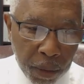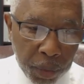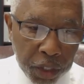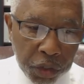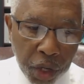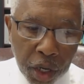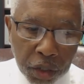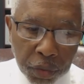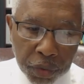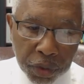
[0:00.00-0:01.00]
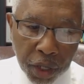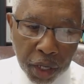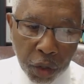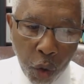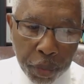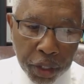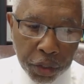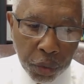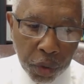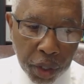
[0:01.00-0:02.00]
When his young son opened the
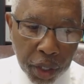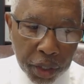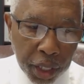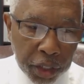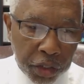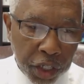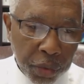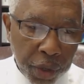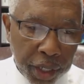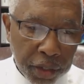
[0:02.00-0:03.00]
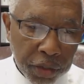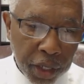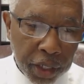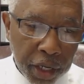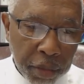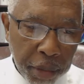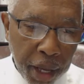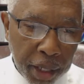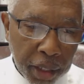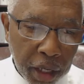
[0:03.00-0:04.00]
door, they could see Riddick sitting in the
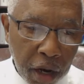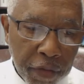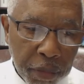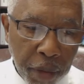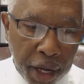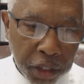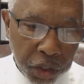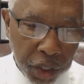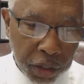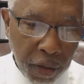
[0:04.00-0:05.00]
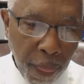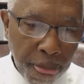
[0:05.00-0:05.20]
bed covered by a sheet.